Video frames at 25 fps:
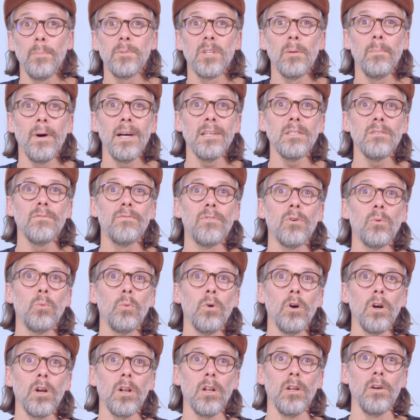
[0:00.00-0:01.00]
Optimizing for
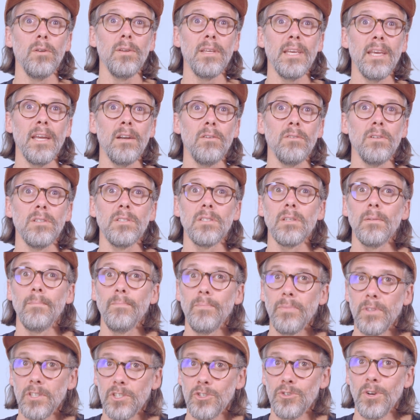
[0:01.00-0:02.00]
workload here is
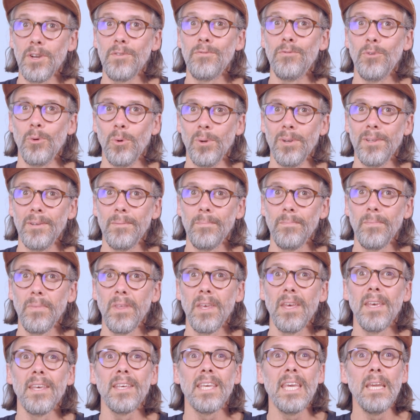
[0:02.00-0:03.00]
straightforward.
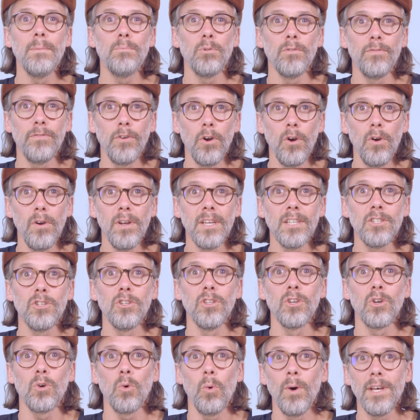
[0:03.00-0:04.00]
Keep referring to
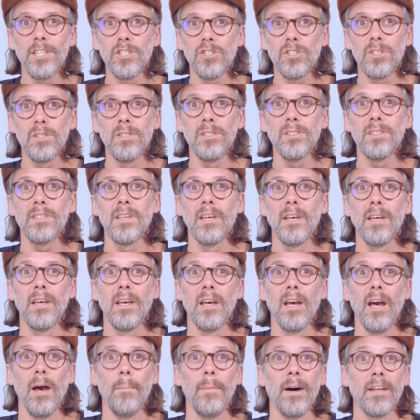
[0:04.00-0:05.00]
the questions
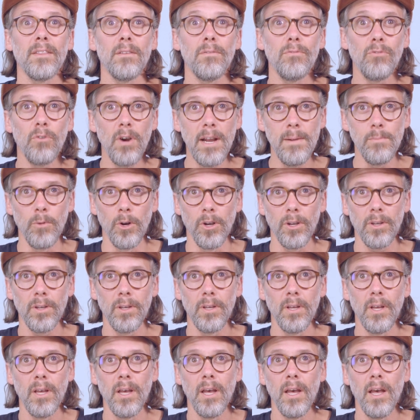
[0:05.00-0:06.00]
about the framework.